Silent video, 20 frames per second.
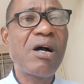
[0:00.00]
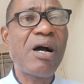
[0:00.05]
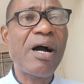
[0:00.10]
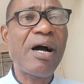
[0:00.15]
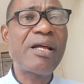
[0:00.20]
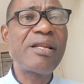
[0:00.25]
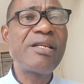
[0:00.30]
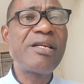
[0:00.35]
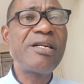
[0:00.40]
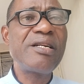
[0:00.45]

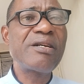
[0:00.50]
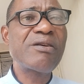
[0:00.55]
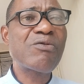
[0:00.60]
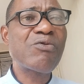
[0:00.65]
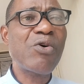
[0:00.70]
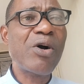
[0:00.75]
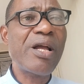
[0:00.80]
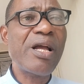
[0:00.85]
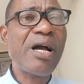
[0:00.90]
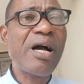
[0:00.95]
and they
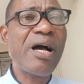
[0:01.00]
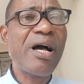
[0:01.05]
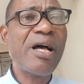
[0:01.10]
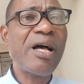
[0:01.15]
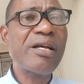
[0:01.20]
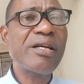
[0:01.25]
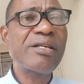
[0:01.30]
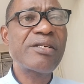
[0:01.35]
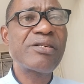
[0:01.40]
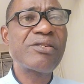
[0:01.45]

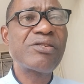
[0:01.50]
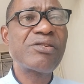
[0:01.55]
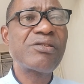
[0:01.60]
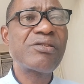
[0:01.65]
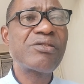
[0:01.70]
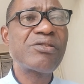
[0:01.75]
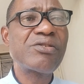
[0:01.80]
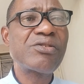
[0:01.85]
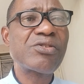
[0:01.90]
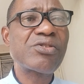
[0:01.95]
require
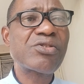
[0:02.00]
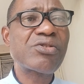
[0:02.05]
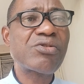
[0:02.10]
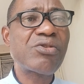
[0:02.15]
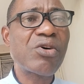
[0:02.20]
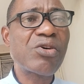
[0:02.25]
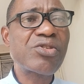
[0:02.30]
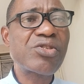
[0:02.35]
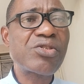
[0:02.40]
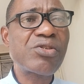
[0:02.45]

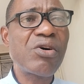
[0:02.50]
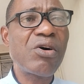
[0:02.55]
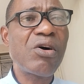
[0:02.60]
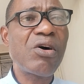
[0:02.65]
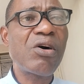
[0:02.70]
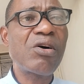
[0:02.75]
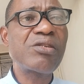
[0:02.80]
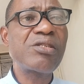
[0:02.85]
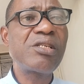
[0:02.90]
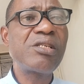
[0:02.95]

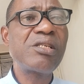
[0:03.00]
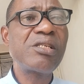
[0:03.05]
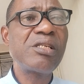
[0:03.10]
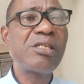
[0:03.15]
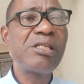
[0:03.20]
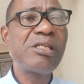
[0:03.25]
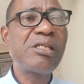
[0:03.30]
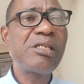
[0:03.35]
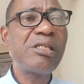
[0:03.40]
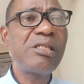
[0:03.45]
structured,
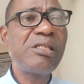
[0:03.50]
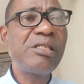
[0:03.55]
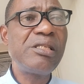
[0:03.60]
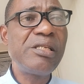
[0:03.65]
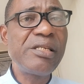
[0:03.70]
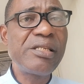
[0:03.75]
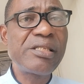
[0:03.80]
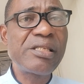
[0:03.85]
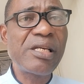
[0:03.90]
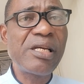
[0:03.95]

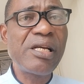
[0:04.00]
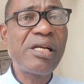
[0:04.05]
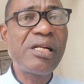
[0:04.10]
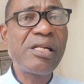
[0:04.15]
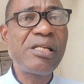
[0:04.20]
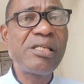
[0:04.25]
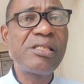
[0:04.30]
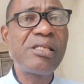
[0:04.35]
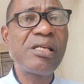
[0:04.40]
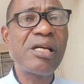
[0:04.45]

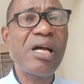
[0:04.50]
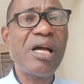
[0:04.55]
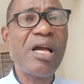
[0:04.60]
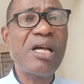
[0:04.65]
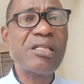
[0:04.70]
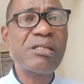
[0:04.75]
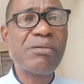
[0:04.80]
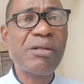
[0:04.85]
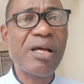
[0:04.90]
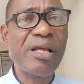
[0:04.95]
detailed
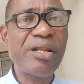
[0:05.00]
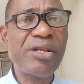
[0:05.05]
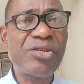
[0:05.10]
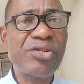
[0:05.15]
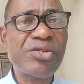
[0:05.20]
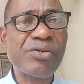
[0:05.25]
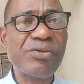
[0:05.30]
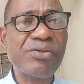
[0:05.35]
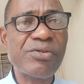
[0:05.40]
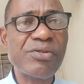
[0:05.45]

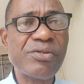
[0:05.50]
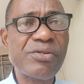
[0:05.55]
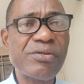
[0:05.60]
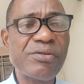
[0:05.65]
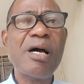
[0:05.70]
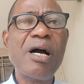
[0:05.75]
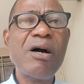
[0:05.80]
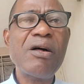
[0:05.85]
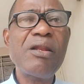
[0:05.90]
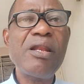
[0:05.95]
explanations.
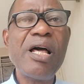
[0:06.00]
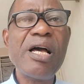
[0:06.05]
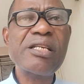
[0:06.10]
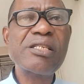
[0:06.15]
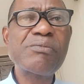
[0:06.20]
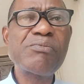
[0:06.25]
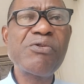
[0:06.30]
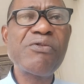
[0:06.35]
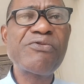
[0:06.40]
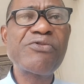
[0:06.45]
Now
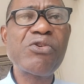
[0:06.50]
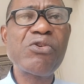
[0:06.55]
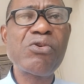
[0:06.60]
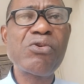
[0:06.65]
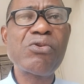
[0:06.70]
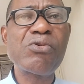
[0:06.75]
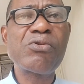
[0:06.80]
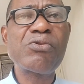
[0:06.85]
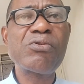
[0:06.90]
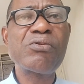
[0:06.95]
let's move
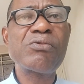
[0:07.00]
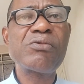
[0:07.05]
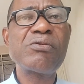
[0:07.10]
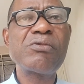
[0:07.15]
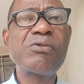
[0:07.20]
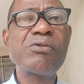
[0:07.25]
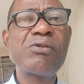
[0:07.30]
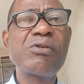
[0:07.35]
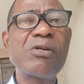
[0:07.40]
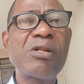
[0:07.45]
to
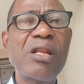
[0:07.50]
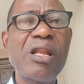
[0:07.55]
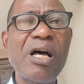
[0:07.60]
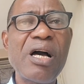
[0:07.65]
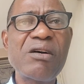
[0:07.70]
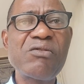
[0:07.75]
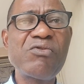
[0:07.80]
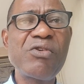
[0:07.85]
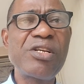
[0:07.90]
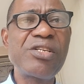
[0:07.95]

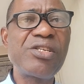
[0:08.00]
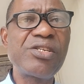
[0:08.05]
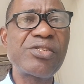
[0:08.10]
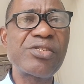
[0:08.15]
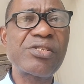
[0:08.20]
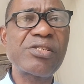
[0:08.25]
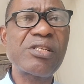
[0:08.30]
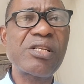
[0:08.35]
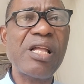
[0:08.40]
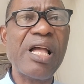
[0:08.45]

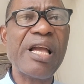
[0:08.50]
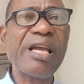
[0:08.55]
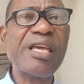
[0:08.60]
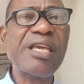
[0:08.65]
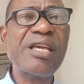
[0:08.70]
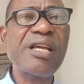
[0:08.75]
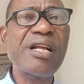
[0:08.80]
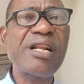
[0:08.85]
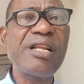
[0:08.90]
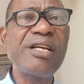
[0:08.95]
languages like
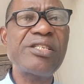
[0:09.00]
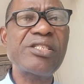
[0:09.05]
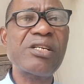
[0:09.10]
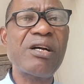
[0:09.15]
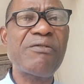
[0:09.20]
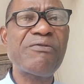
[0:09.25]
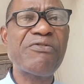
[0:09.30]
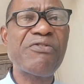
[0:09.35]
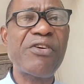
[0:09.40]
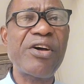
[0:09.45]
English
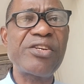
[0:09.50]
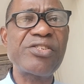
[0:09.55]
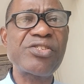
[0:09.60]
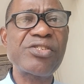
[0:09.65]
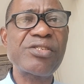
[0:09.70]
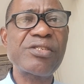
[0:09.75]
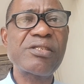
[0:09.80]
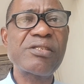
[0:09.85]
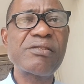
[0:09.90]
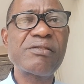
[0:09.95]
and
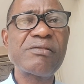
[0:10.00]
French.